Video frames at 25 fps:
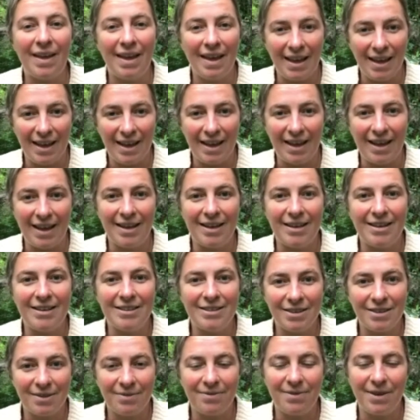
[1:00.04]
And
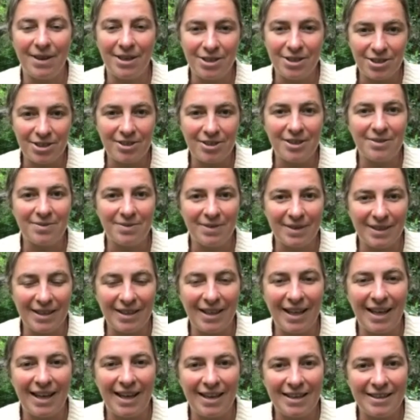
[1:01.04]
eventually
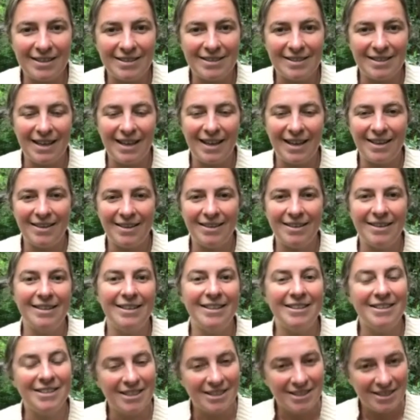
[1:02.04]
realized that in
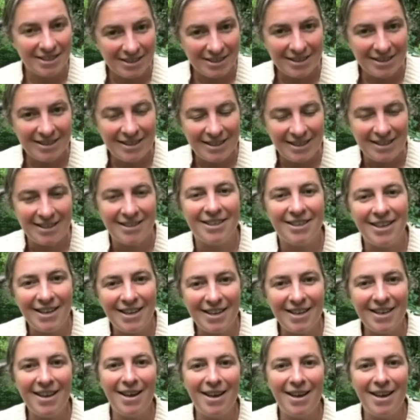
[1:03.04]
addition to teaching,